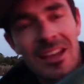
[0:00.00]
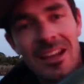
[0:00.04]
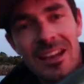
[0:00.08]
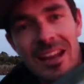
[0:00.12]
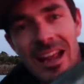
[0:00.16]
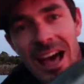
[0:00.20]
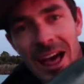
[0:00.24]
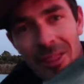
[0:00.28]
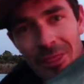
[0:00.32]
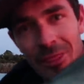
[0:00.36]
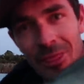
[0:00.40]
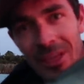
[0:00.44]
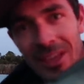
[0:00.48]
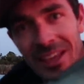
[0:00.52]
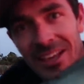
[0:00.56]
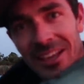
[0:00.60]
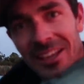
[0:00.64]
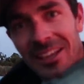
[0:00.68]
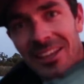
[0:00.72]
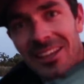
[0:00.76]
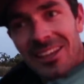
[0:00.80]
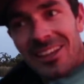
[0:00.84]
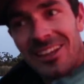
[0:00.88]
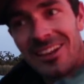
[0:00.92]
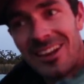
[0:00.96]

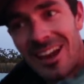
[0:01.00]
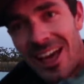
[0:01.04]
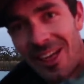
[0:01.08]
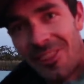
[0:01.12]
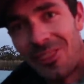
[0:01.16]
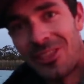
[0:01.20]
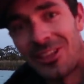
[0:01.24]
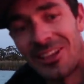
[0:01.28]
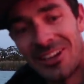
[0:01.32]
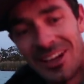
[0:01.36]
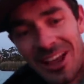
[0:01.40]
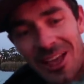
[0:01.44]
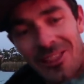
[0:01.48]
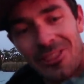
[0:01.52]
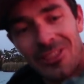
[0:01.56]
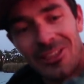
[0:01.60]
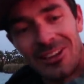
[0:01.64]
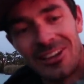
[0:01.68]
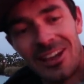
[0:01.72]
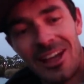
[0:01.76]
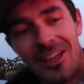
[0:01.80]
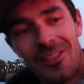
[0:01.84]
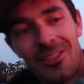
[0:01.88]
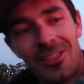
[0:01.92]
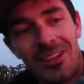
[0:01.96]
nothing, nothing,
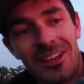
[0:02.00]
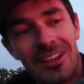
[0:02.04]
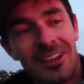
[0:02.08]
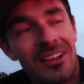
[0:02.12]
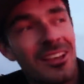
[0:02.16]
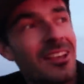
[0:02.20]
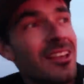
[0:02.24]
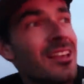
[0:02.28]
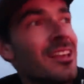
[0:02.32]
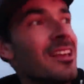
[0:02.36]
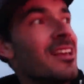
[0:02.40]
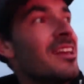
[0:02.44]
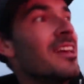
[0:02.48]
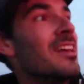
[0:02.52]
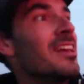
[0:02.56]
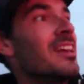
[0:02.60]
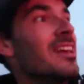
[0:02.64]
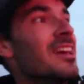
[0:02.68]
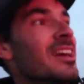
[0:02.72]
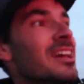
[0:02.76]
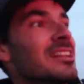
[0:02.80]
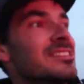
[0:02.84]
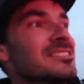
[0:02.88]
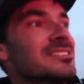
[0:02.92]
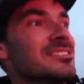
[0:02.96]
nothing, nothing.
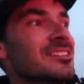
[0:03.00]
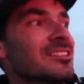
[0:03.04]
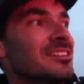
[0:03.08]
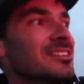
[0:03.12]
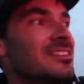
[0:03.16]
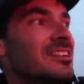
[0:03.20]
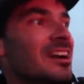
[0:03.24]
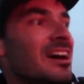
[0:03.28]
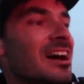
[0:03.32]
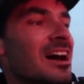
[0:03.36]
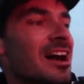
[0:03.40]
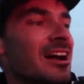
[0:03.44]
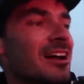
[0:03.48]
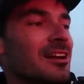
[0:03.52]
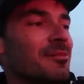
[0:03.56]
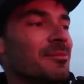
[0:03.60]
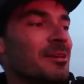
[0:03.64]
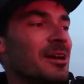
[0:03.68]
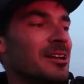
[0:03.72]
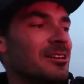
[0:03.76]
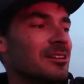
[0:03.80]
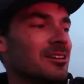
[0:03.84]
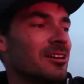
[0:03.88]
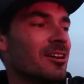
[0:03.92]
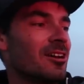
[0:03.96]
It's nearly dark.
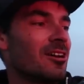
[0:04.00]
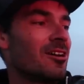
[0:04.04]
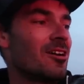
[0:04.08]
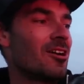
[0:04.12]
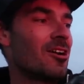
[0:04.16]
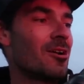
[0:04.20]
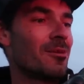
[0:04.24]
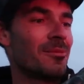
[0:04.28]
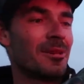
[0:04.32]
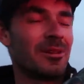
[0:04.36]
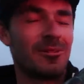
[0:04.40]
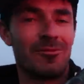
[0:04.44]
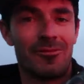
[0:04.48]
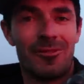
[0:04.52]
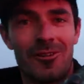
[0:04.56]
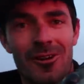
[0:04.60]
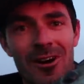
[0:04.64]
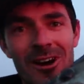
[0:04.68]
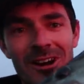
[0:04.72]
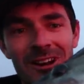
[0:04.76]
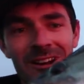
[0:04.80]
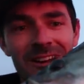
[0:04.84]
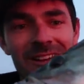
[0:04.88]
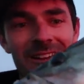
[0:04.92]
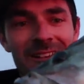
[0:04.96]
About to go home, and
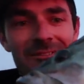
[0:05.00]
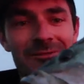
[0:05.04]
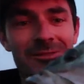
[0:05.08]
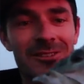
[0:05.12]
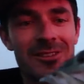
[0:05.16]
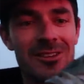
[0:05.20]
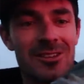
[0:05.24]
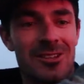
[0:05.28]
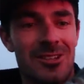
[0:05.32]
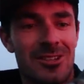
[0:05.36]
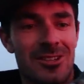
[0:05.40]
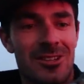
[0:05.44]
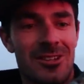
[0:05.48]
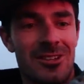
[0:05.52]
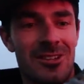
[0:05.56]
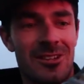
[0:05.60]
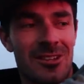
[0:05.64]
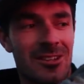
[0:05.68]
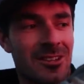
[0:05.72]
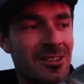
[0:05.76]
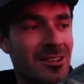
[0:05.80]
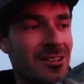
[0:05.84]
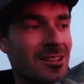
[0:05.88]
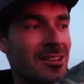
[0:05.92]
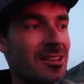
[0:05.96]
finally a fish.
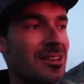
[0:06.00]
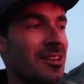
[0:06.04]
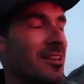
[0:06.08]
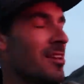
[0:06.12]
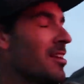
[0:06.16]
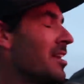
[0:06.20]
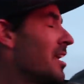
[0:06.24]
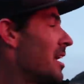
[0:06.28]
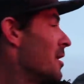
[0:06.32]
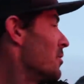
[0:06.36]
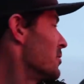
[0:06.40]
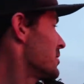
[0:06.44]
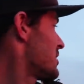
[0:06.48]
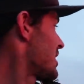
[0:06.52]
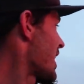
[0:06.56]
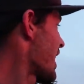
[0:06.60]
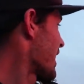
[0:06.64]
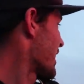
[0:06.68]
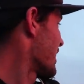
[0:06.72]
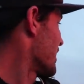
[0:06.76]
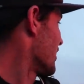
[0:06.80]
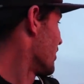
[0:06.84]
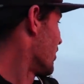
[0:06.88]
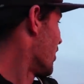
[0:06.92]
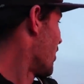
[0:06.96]
It was
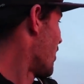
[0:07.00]
taking